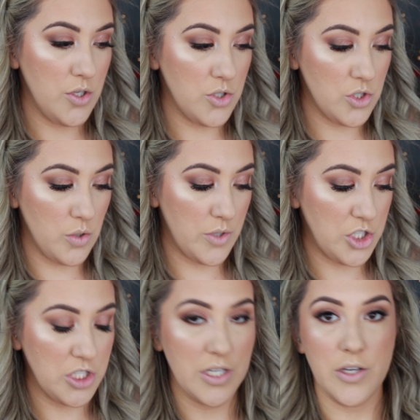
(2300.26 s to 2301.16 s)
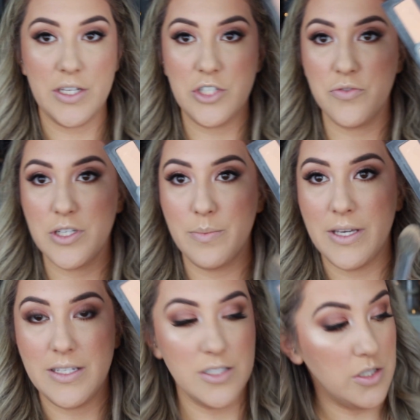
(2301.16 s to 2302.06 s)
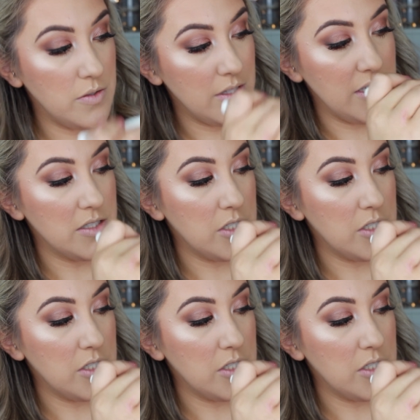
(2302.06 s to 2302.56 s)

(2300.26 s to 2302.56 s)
So we're just going to dip into these